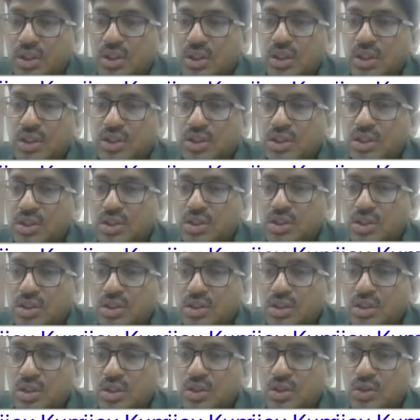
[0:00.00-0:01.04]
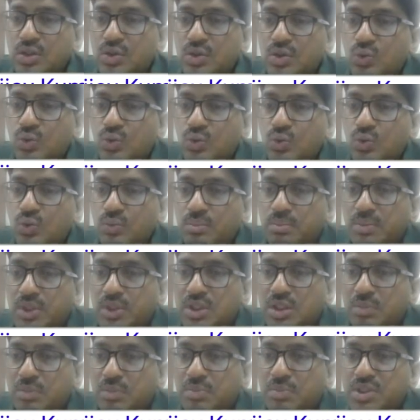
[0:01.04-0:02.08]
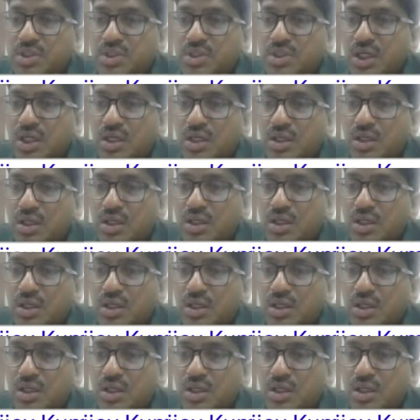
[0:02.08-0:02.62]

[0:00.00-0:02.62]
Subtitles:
it is 2 meter per second.